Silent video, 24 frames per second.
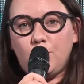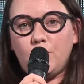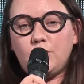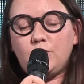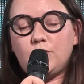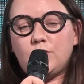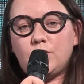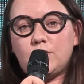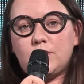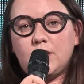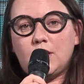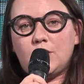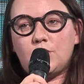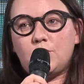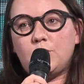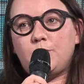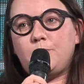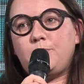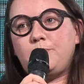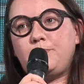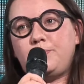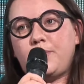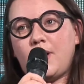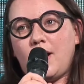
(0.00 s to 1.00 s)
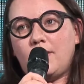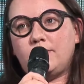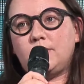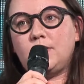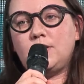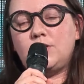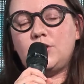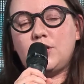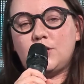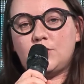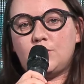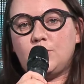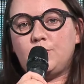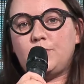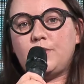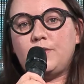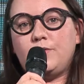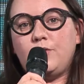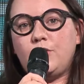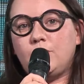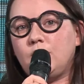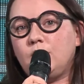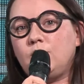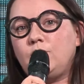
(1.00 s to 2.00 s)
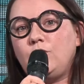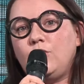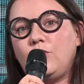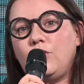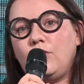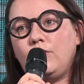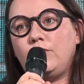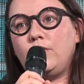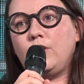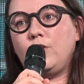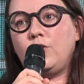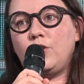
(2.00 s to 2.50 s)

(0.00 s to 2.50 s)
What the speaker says: because it complicates your work.